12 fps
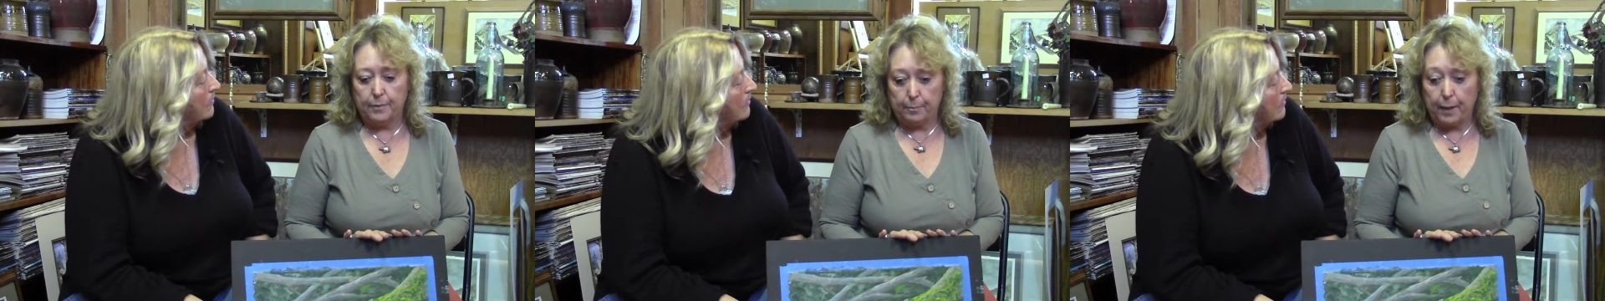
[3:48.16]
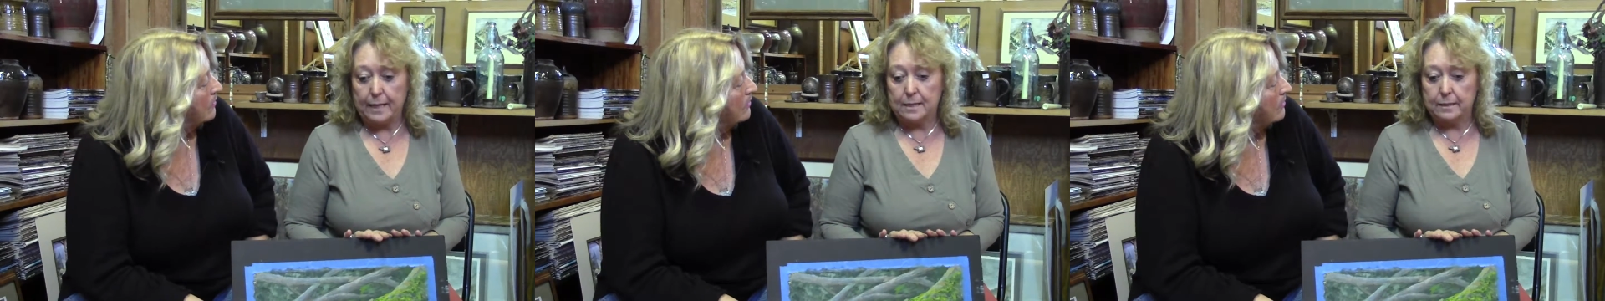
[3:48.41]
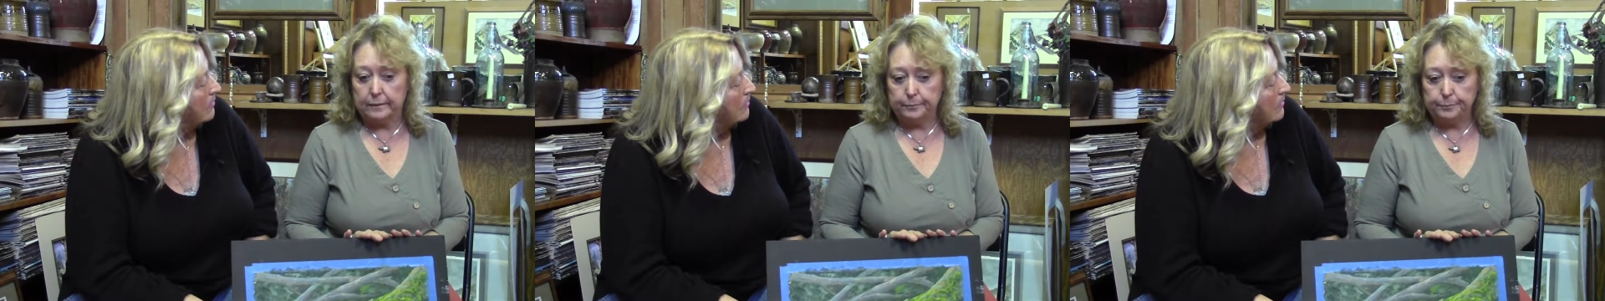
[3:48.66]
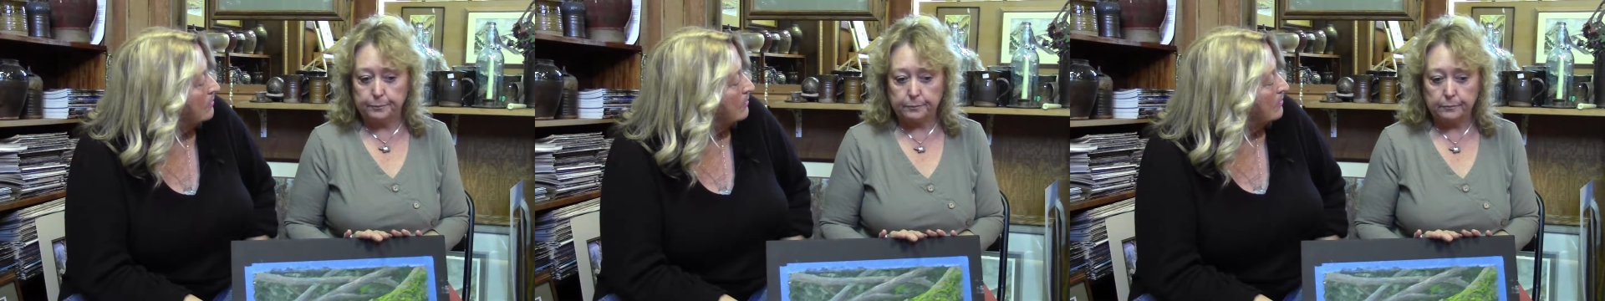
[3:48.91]
Speaker 1: the
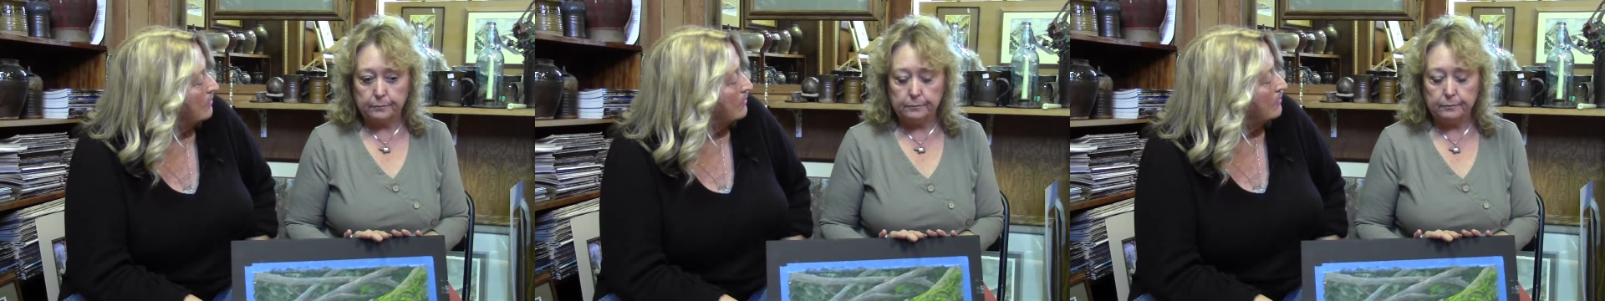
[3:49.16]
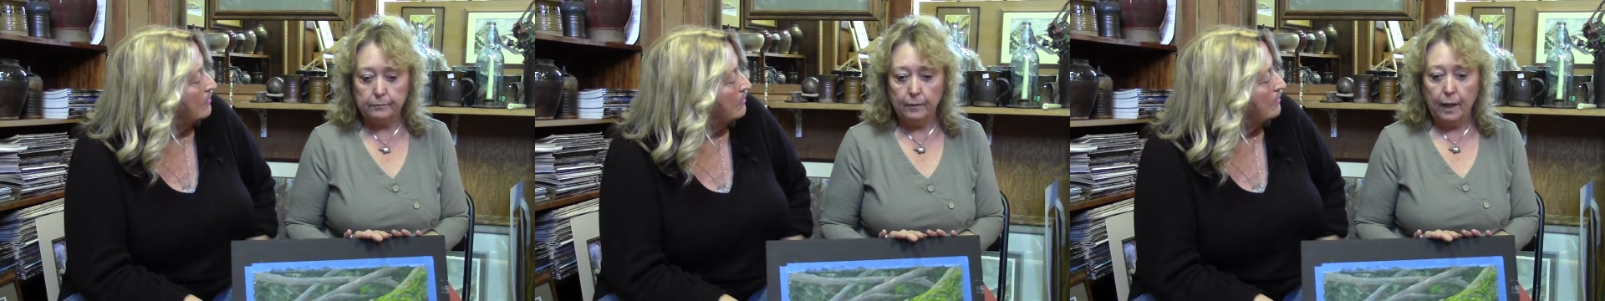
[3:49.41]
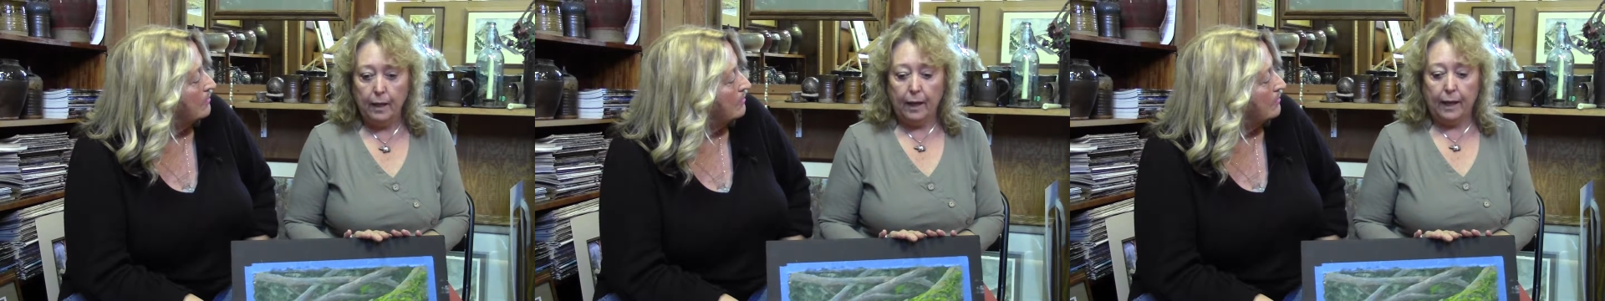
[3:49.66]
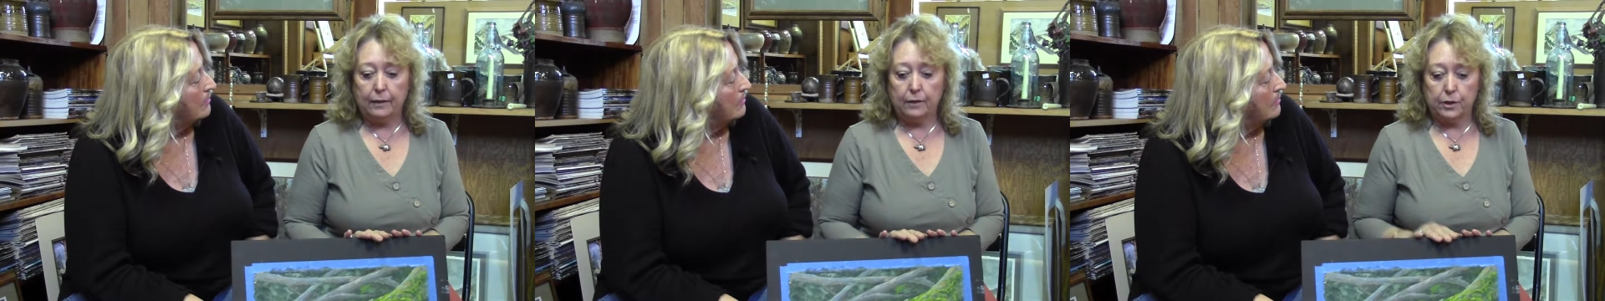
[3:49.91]
bison,
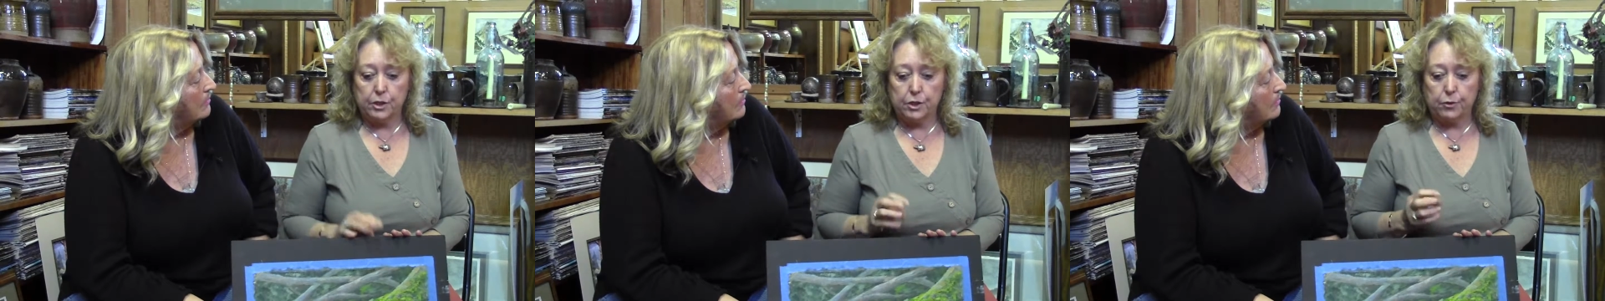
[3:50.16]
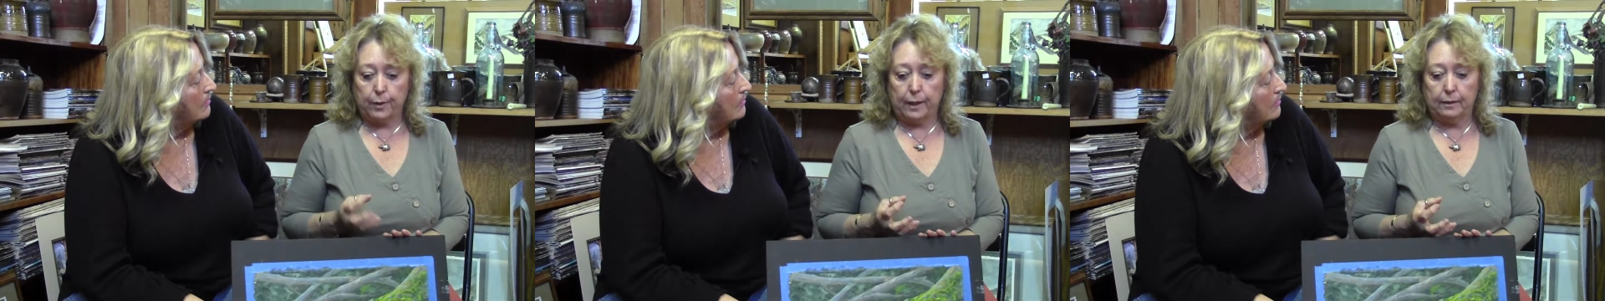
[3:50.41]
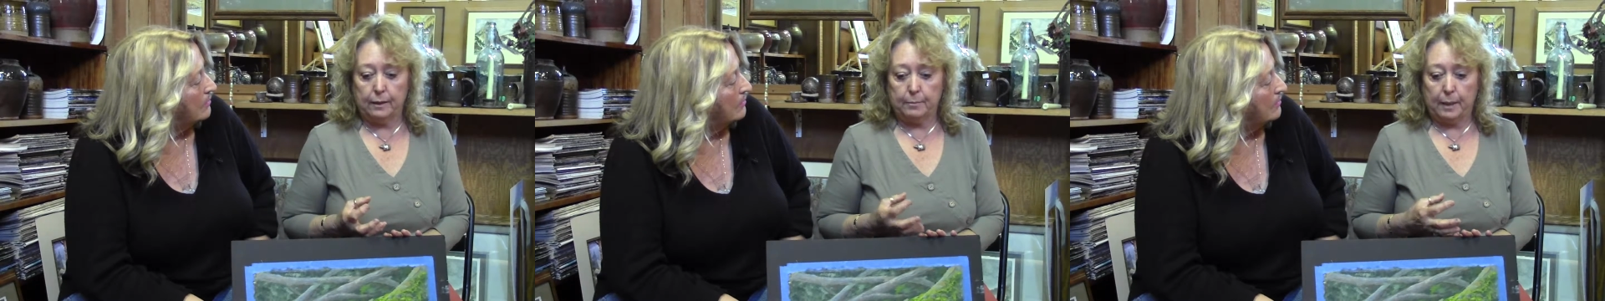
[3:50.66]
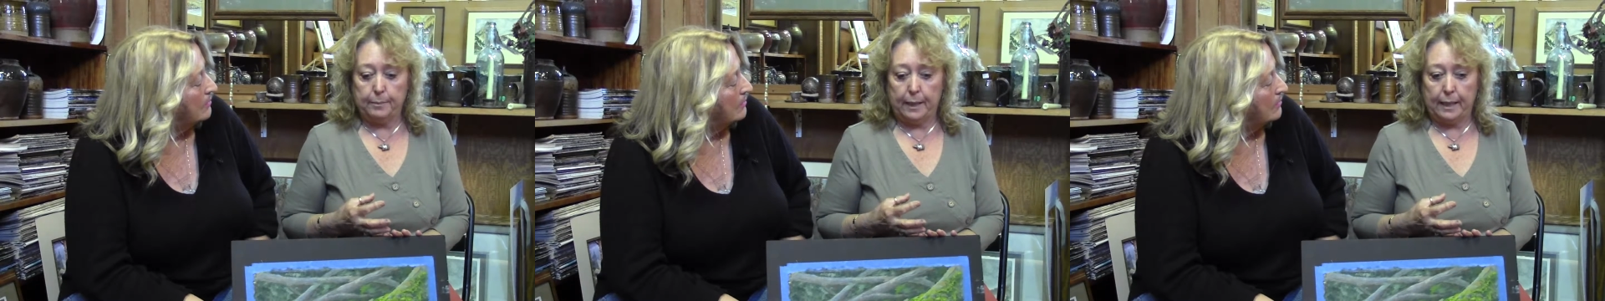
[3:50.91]
and their strength in
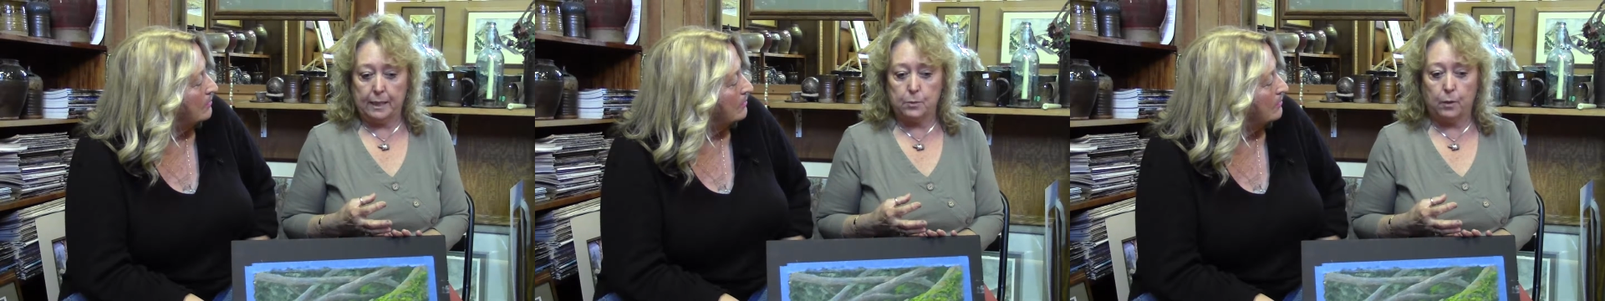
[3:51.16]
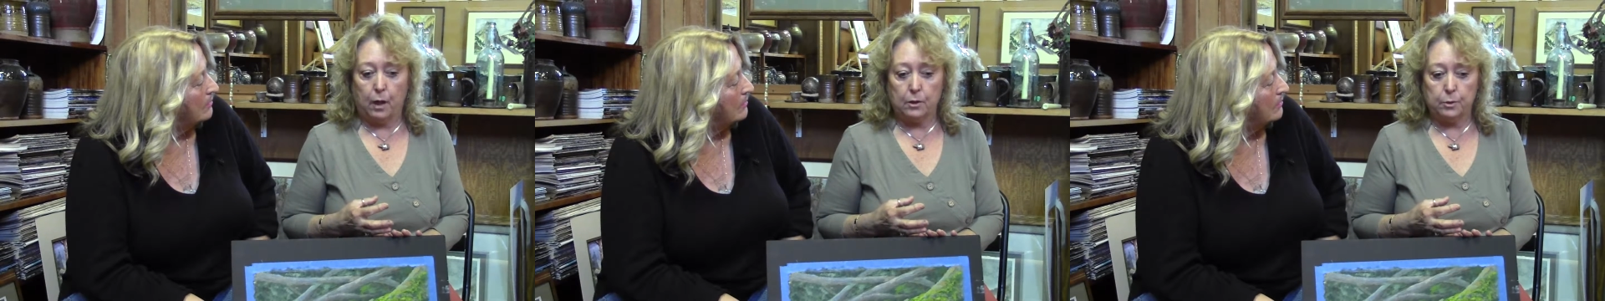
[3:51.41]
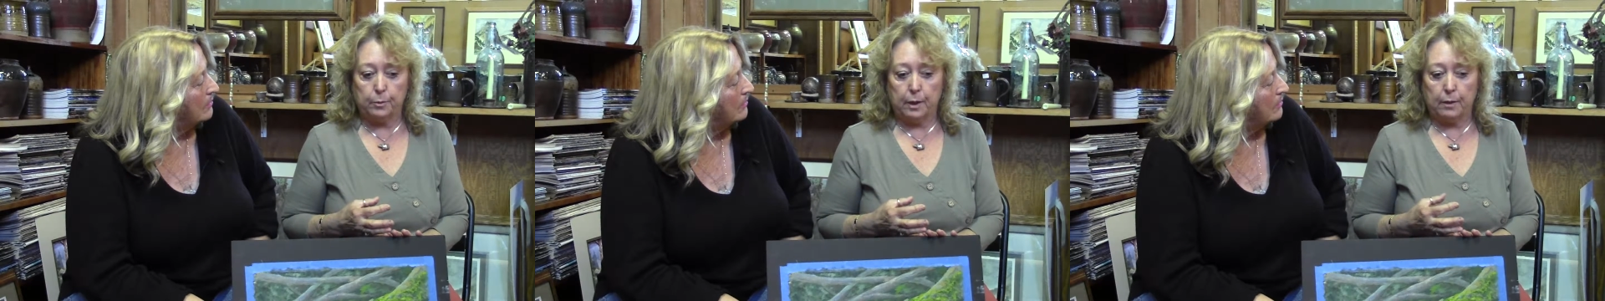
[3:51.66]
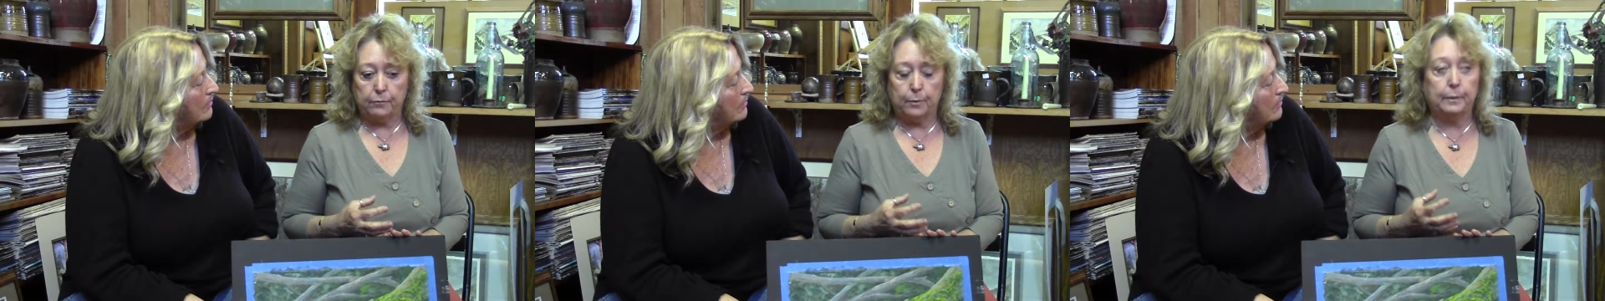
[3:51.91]
my paintings will also
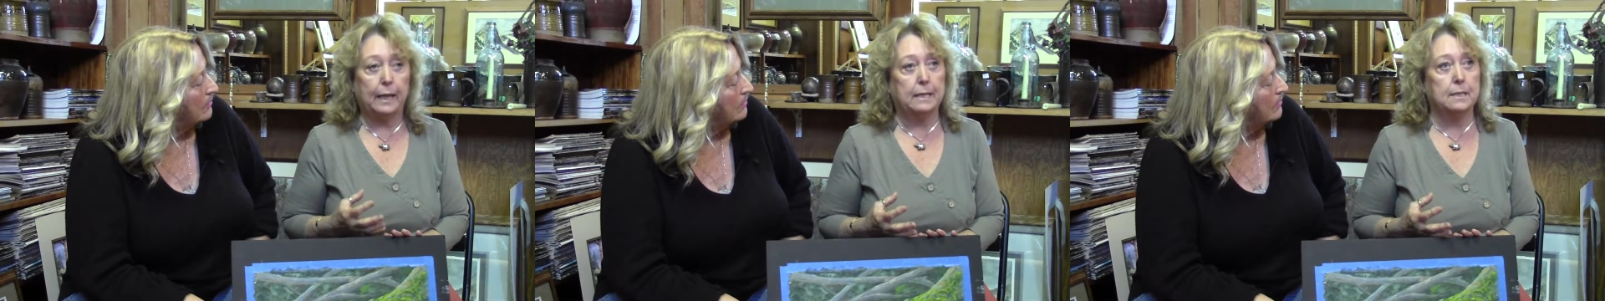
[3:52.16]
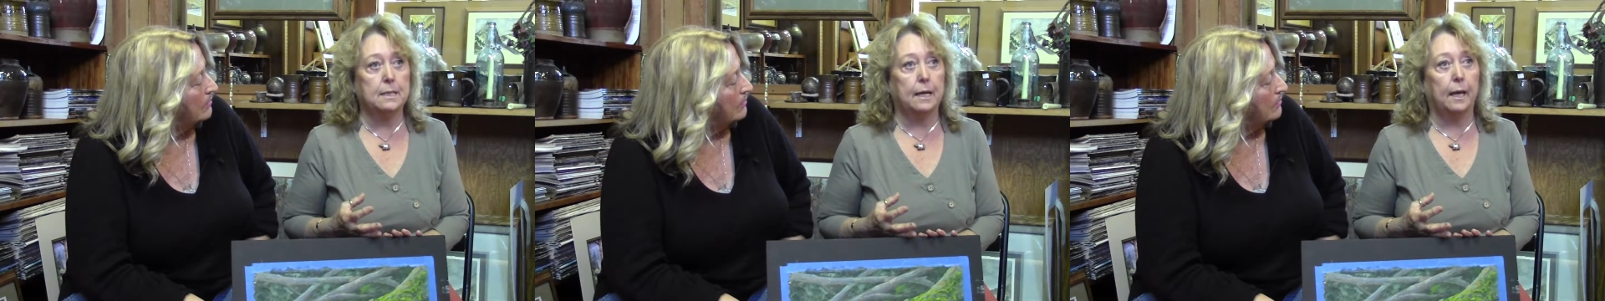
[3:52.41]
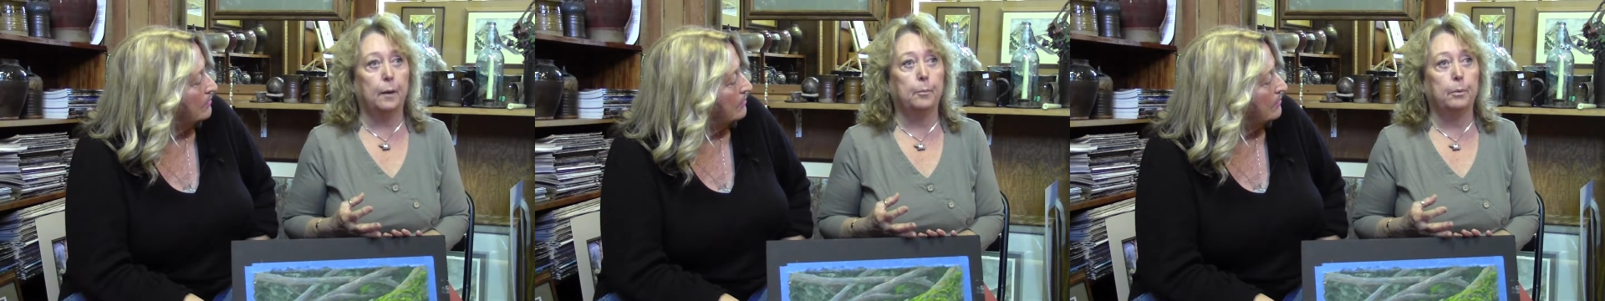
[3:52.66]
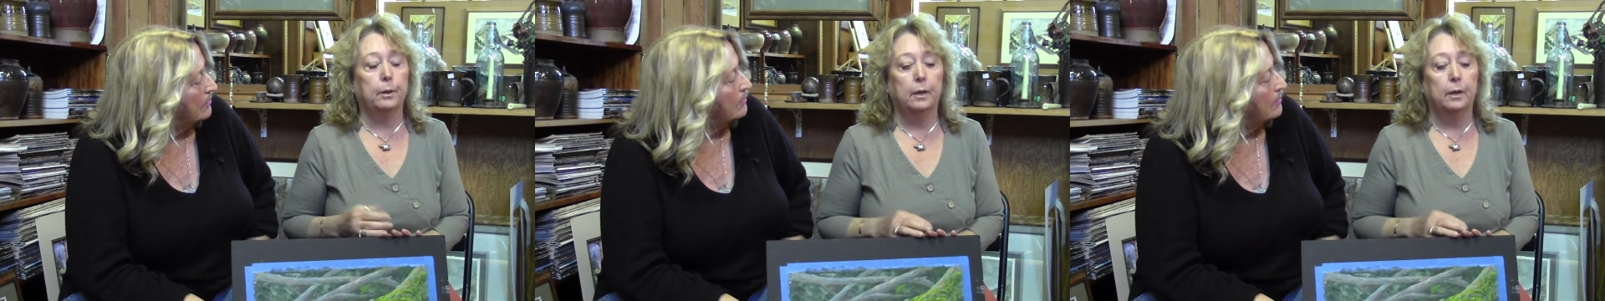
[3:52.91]
come from landscape.